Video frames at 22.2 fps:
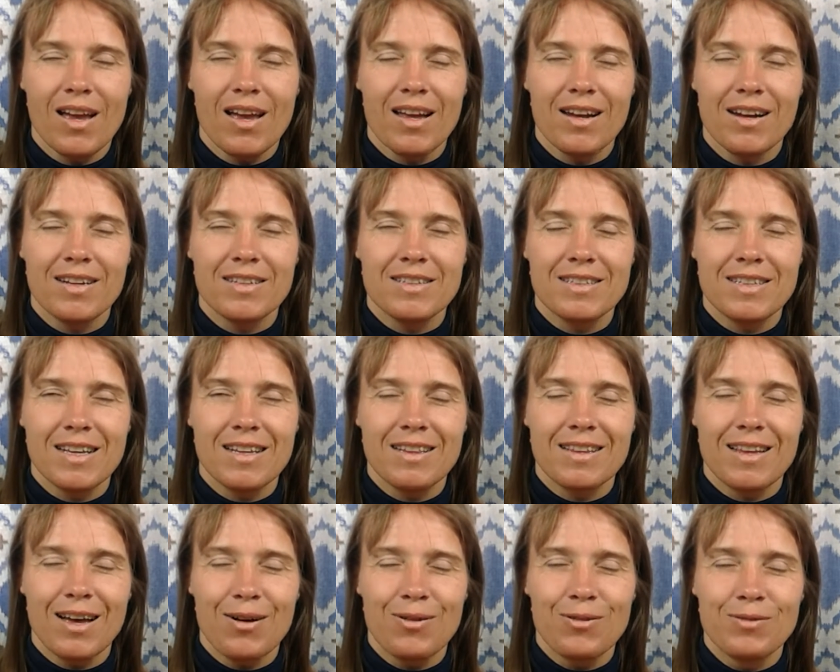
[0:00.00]
and I
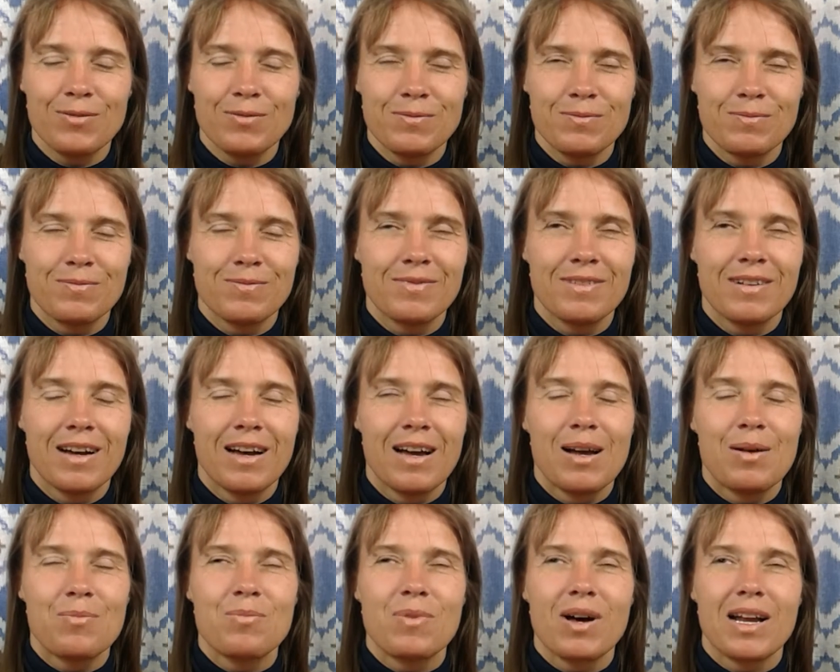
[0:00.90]
sat down.
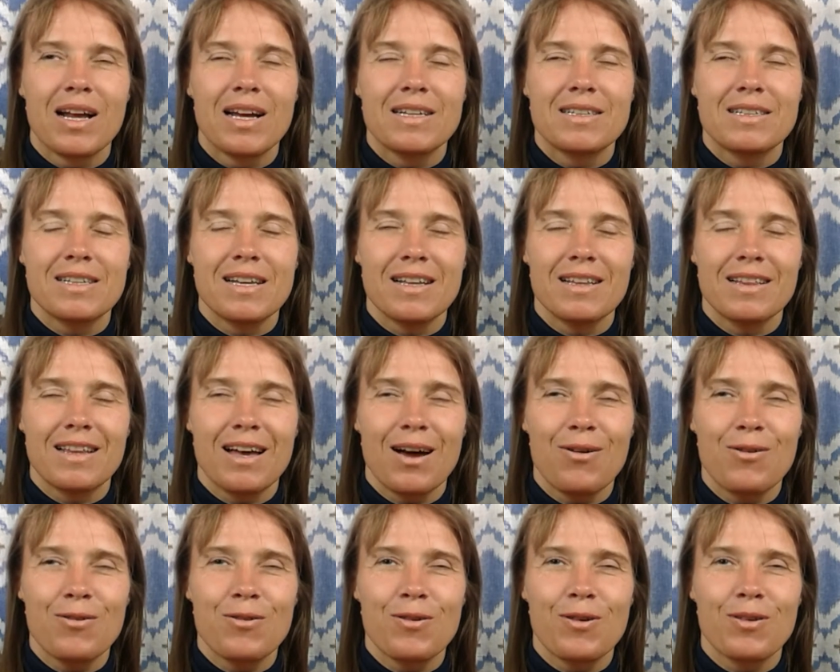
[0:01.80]
but I sat
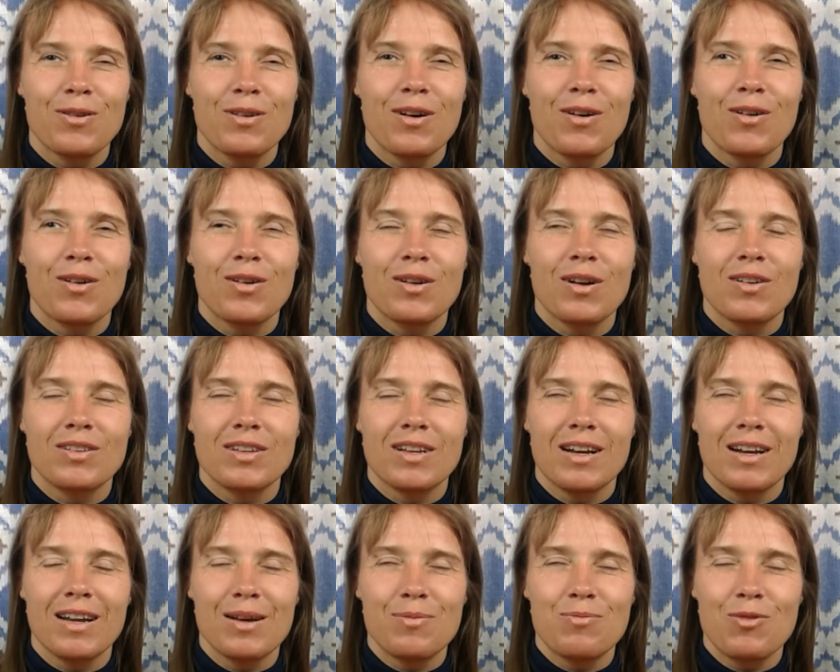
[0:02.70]
down on
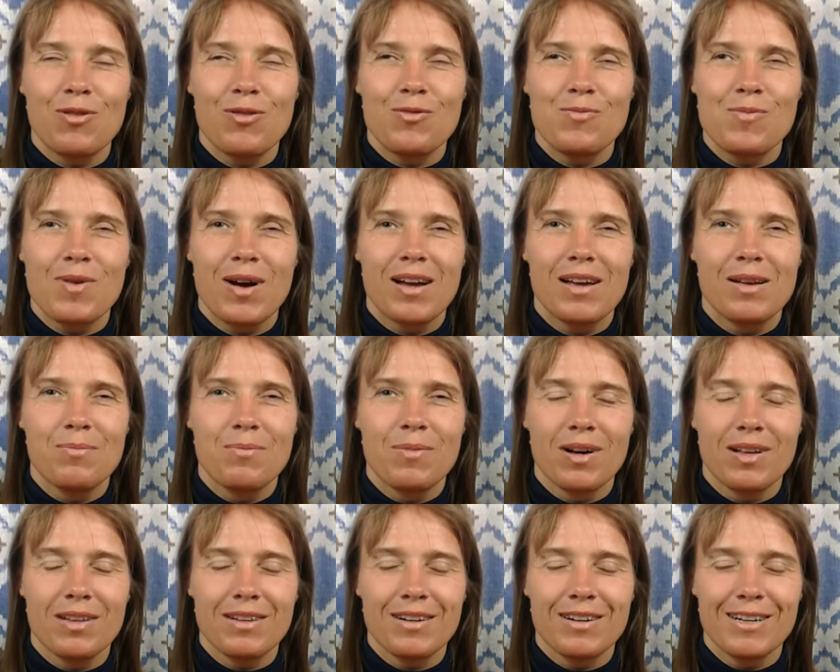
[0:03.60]
the lap of my
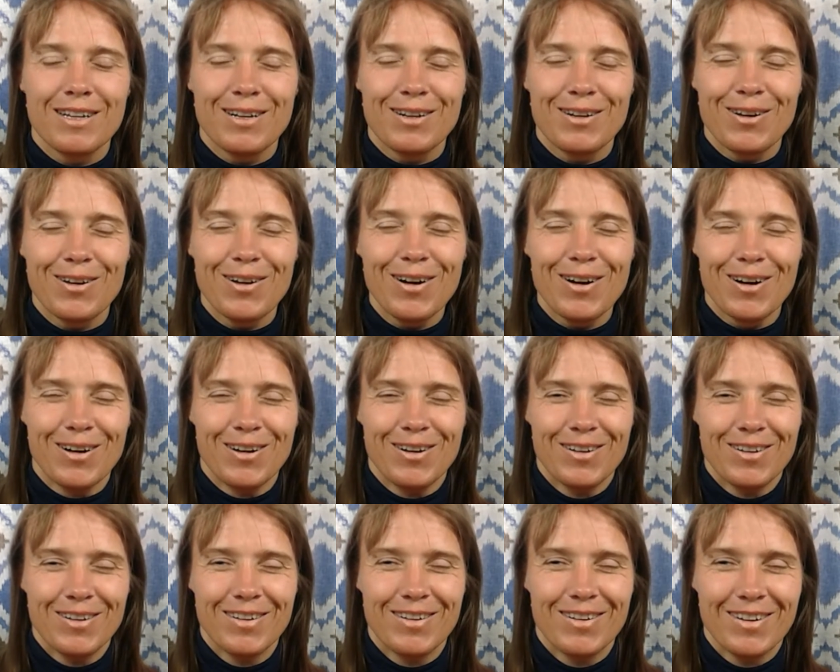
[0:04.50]
mother-in-law.
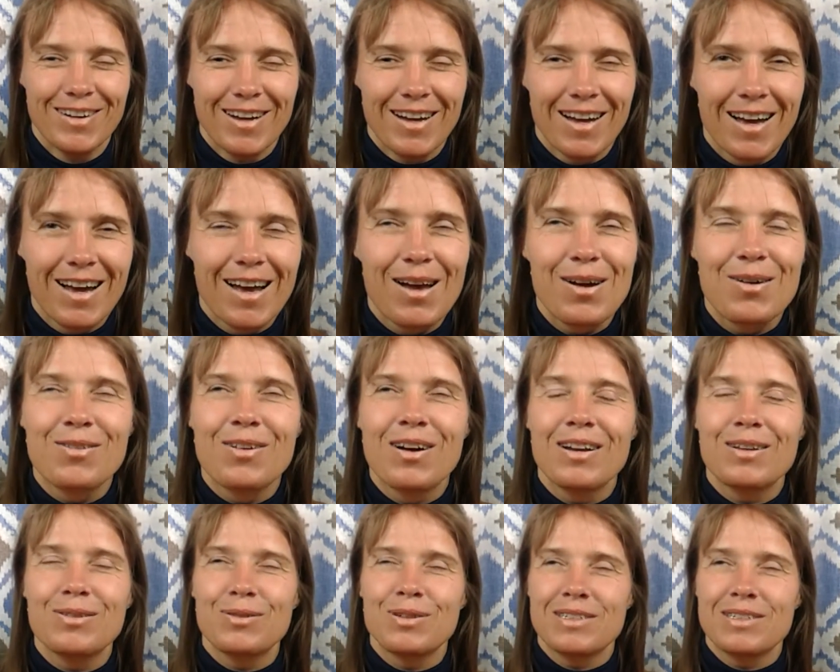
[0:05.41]
Well, it